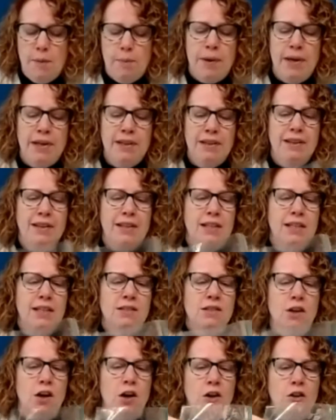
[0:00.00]
but
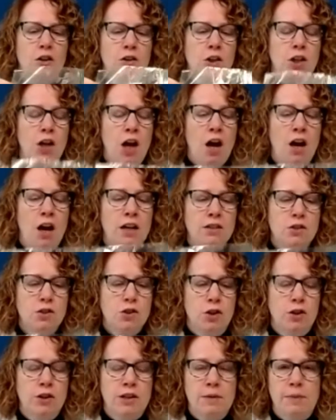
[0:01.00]
these are not
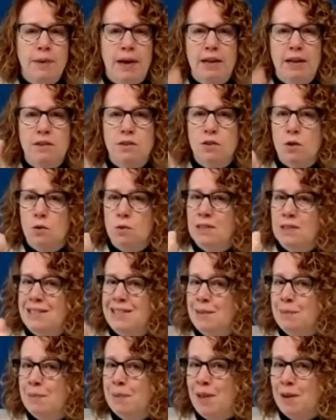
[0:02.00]
sturdy bags. So
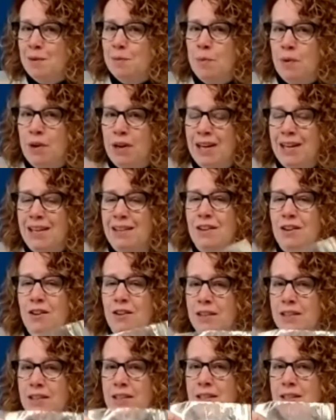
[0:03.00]
Ziploc brand, there
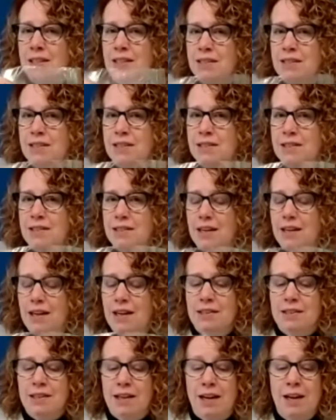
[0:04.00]
is
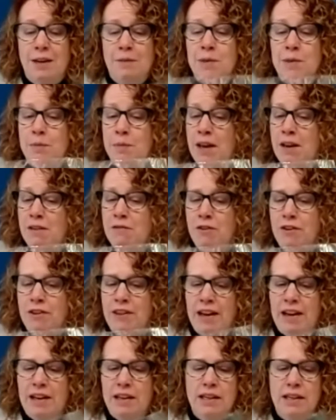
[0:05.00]
a time to pay for
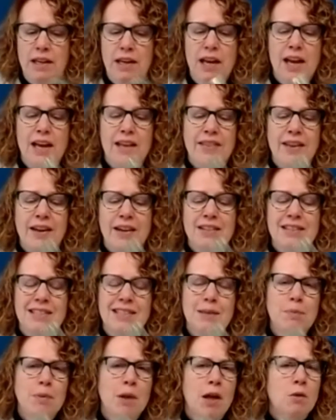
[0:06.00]
that. That
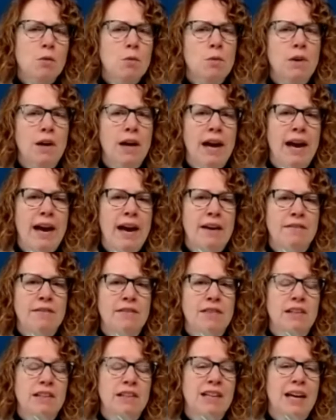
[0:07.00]
Ziploc will have
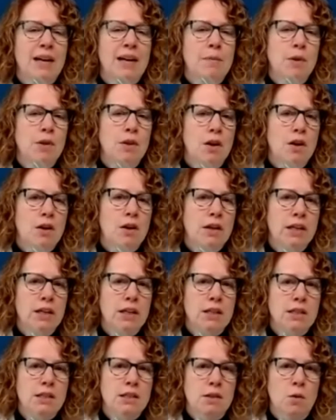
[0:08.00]
the label on
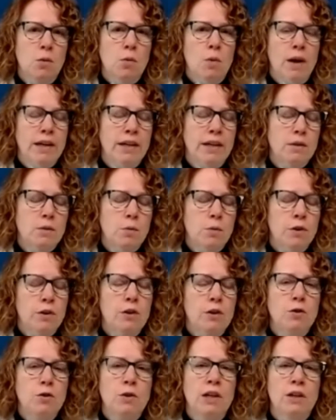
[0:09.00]
it, the white, where
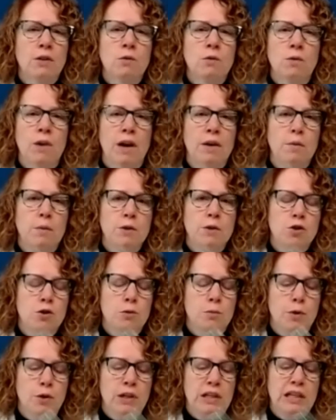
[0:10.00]
you can write what you're
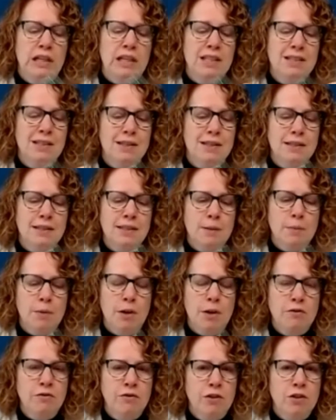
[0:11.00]
putting into the
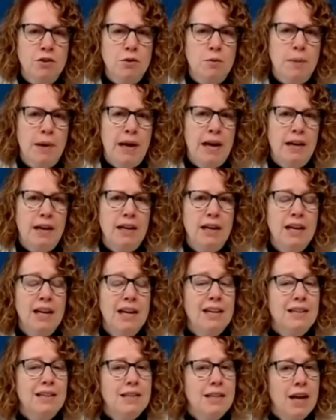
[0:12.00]
Ziploc freezer bag.
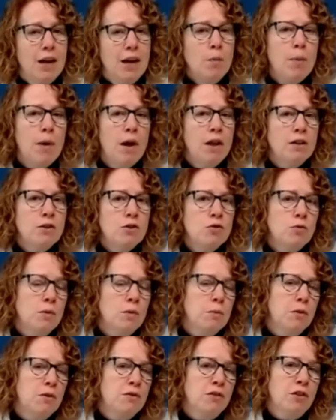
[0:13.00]
Nail polish
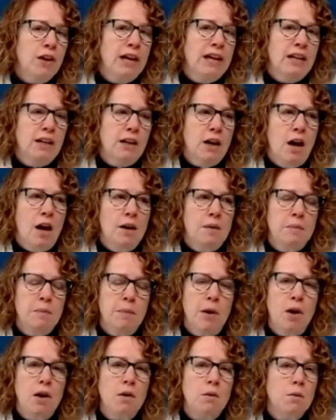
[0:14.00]
remover and a cotton
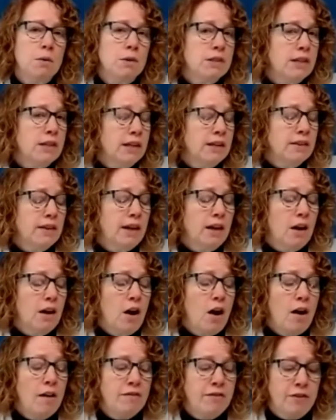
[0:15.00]
ball will take that
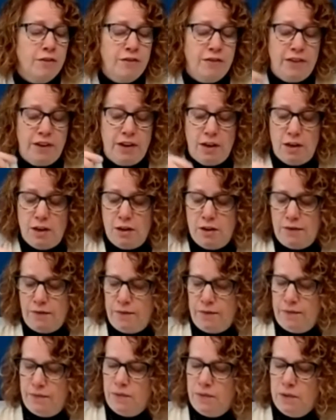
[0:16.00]
off of there.
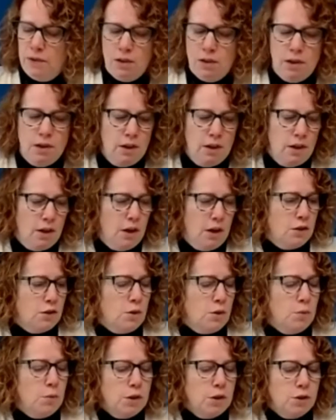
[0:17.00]

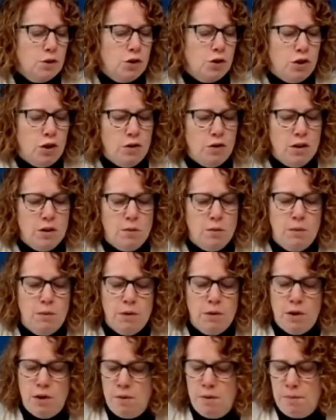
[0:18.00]
So I want to show you what
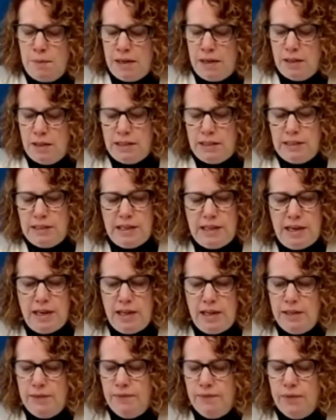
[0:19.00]
we're going to make
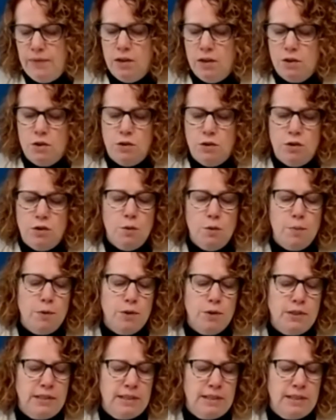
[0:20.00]
today. Super